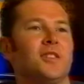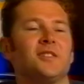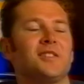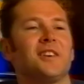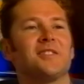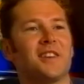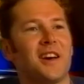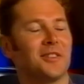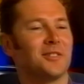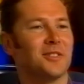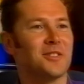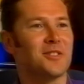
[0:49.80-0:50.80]
It's
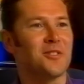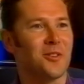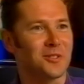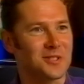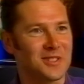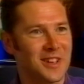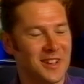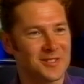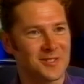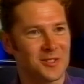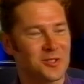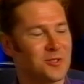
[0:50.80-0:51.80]
undoubtedly the oddest house
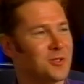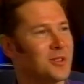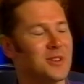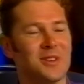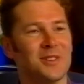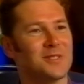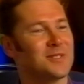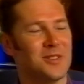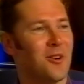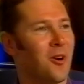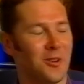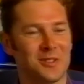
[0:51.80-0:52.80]
in the street. It's
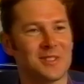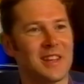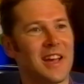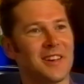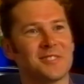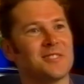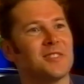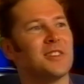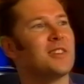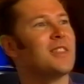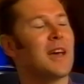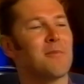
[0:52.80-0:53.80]
the oddest house in
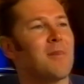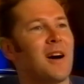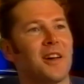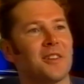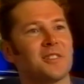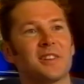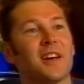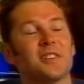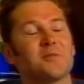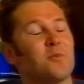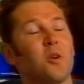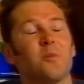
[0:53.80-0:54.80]
that part of the town.
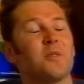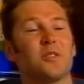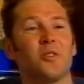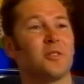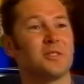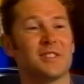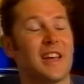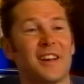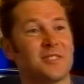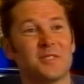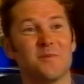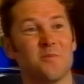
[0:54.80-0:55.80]
It's probably the oddest
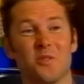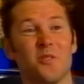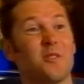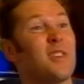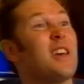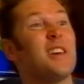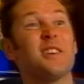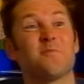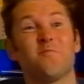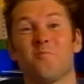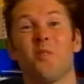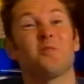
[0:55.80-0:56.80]
house in Perth. It's
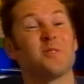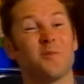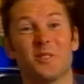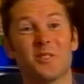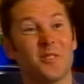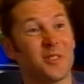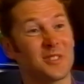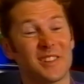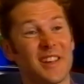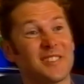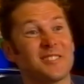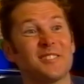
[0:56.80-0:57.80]
possibly the oddest
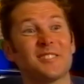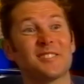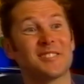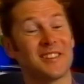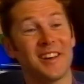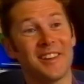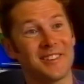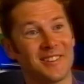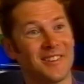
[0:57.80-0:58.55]
house in the state.